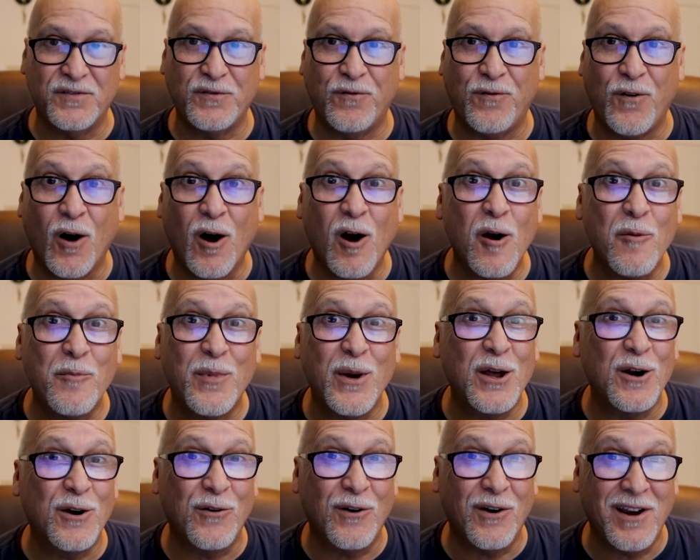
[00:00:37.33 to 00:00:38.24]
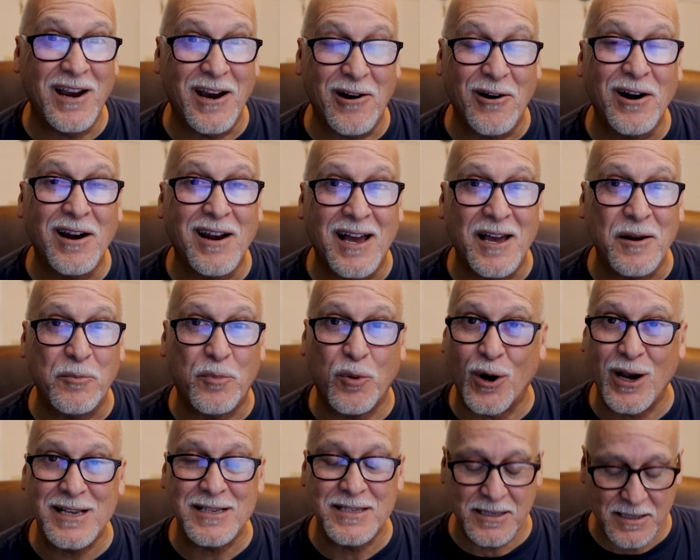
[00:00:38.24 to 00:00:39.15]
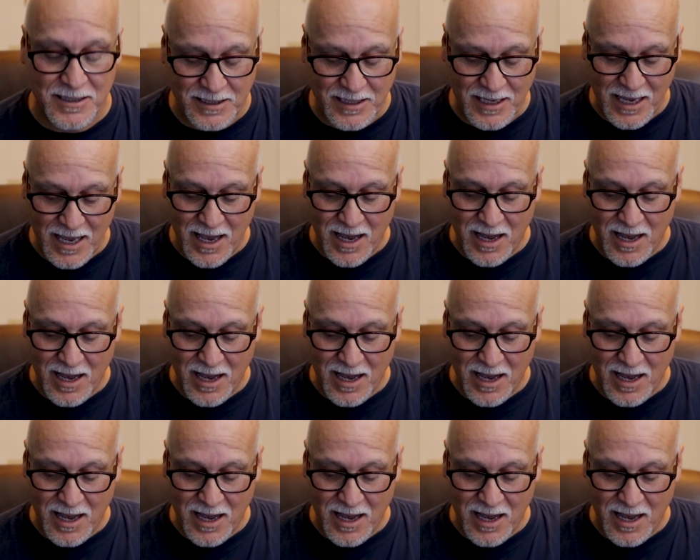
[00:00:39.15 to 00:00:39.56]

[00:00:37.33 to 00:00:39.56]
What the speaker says: far better airline prices,